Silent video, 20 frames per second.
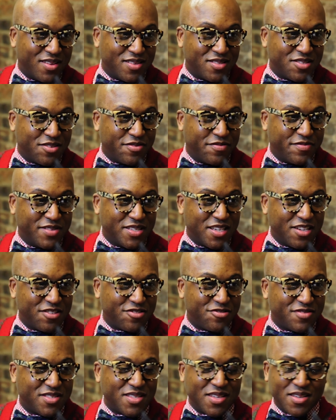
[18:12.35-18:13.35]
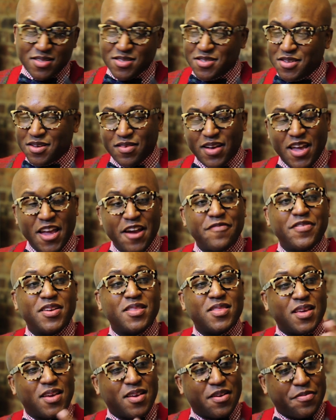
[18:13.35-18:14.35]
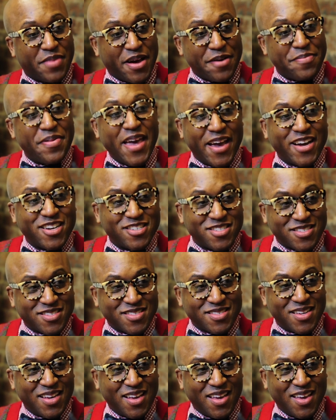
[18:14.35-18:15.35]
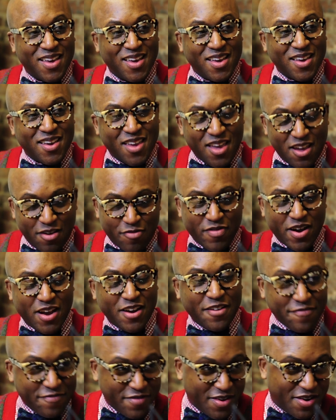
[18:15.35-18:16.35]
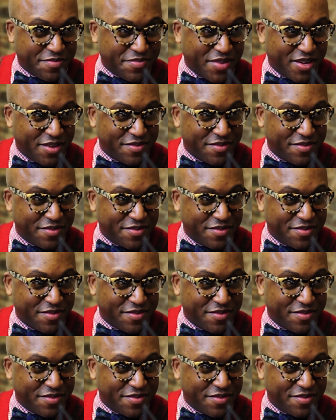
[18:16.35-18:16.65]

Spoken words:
And so it was interesting. So everything of my passion came right in front of me.